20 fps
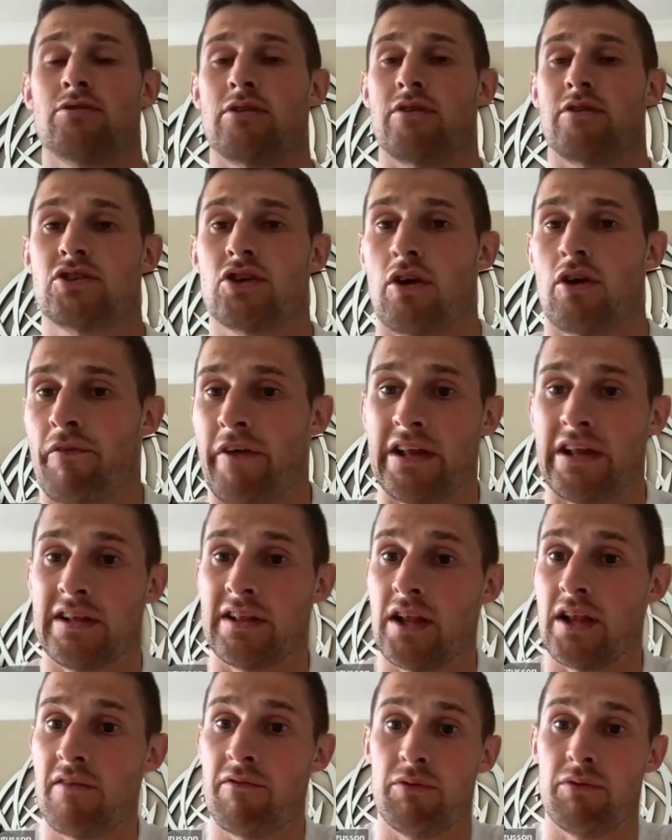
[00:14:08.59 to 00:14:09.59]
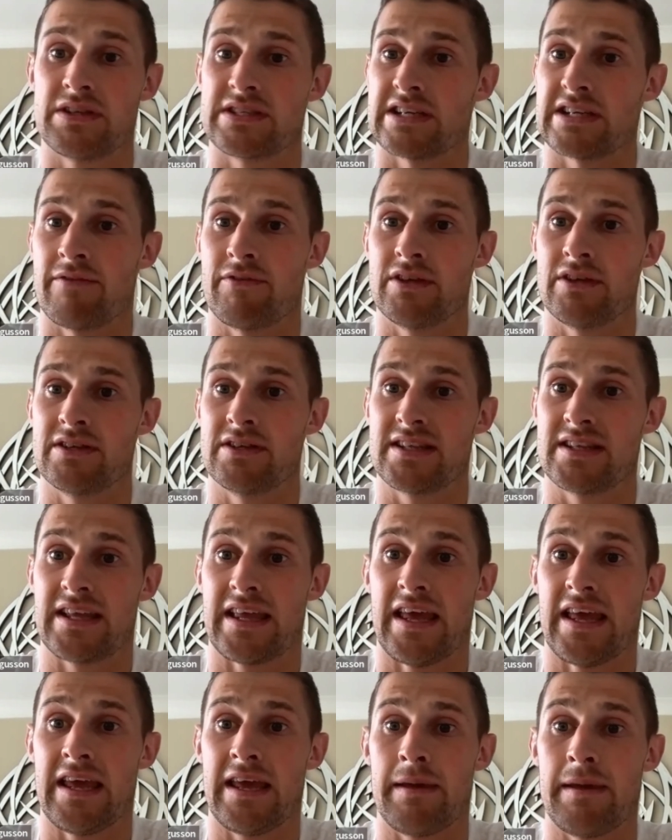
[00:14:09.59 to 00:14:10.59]
I just sort of fell in love with sevens, the
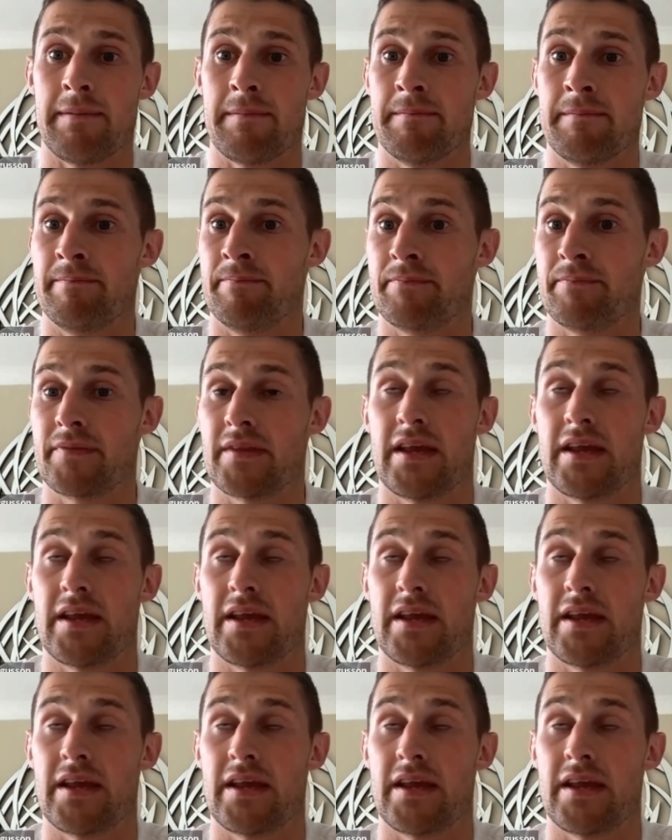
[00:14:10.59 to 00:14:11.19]
game,